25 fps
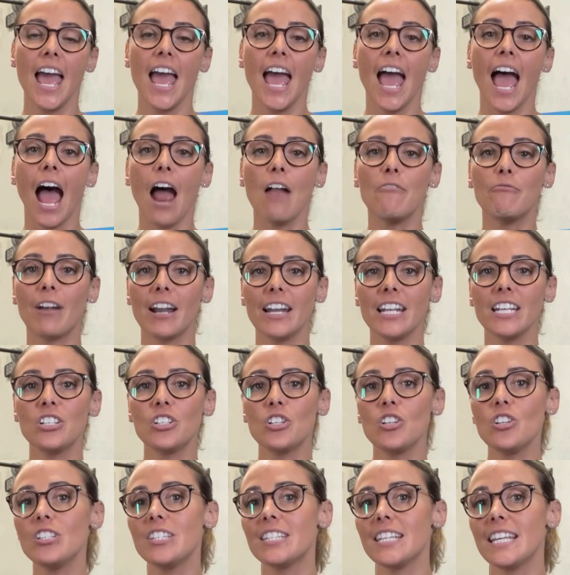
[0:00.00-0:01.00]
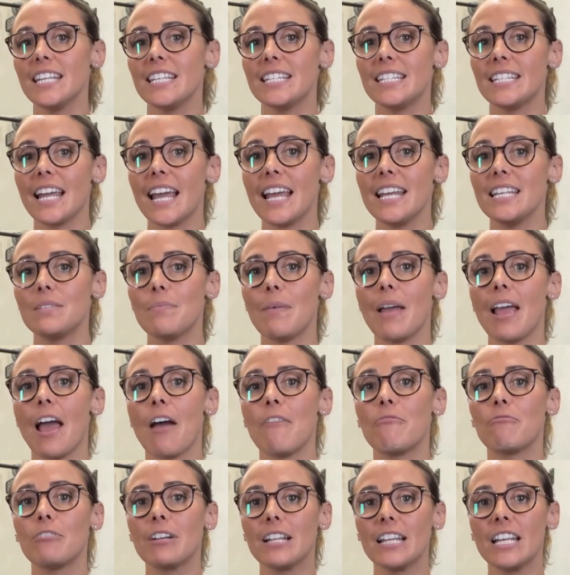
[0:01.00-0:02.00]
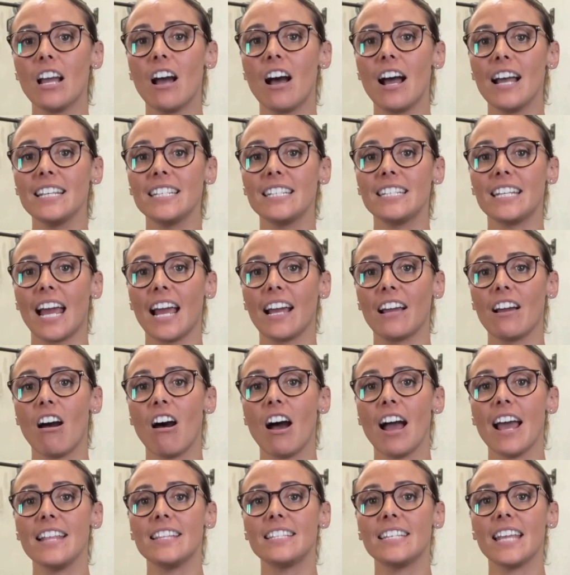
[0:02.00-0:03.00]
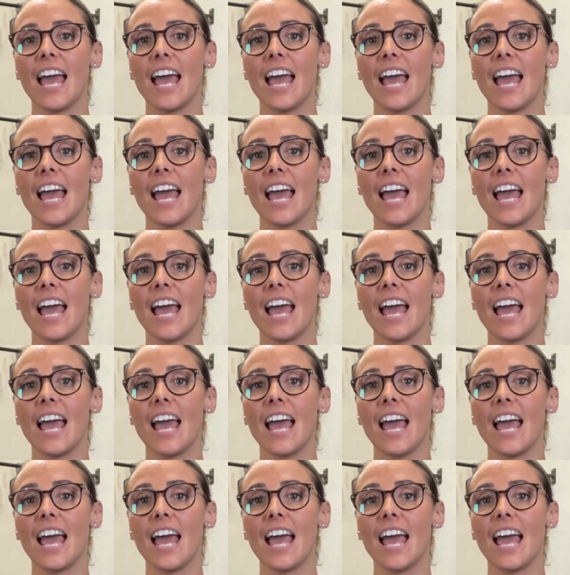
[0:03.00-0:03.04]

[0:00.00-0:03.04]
And running shoes these days may have really high stack heights,